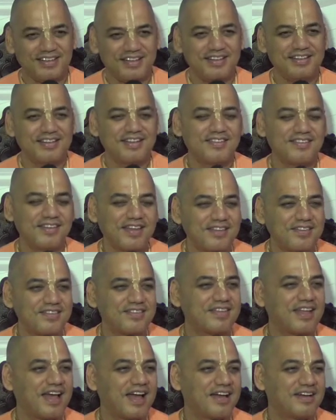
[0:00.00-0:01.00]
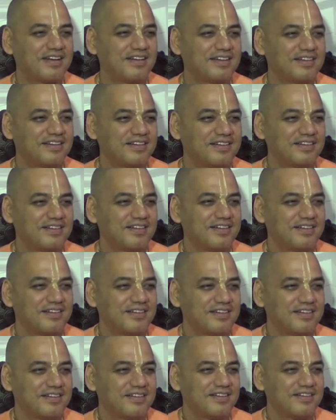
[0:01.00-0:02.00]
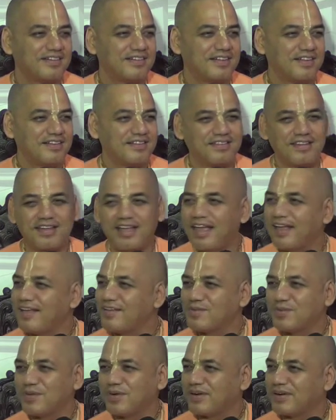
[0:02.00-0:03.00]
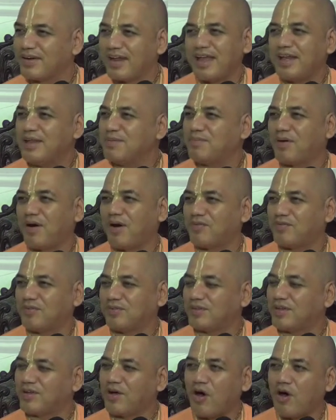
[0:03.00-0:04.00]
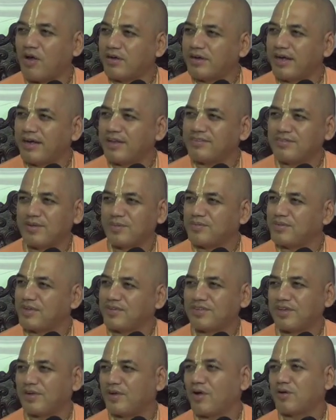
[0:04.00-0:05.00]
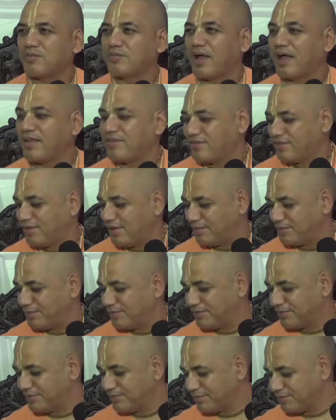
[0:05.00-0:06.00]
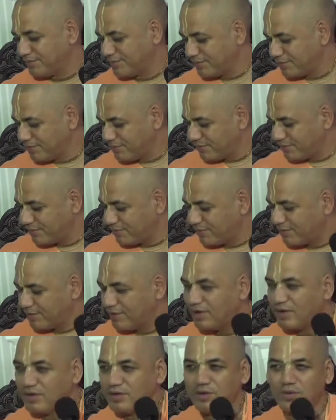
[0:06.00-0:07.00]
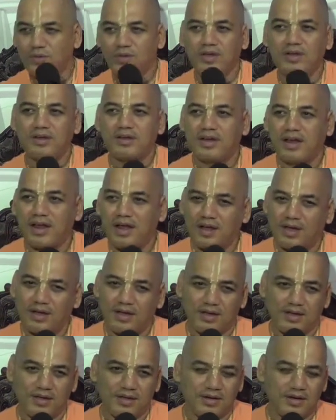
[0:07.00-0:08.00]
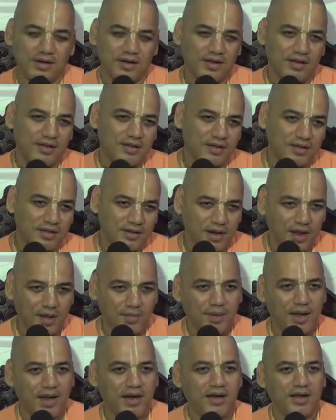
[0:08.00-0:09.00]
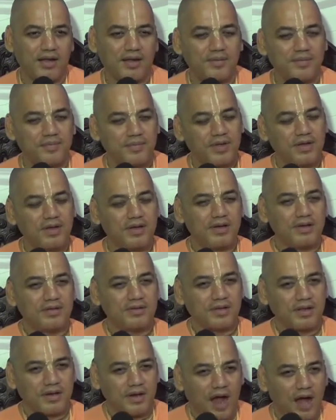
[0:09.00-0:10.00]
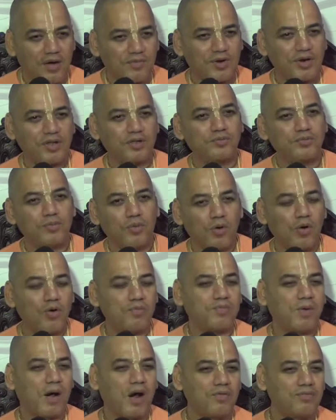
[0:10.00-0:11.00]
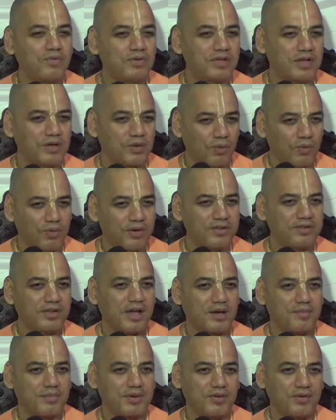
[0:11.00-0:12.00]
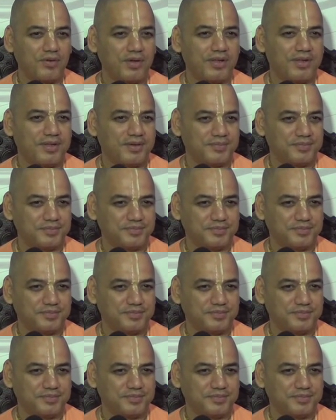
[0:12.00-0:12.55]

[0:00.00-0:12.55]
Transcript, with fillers: in the sense that these kings were really powerful. The ordinary subjects cannot match them. You know, in uh, Ramayana, the ramad was more powerful than whole his army together.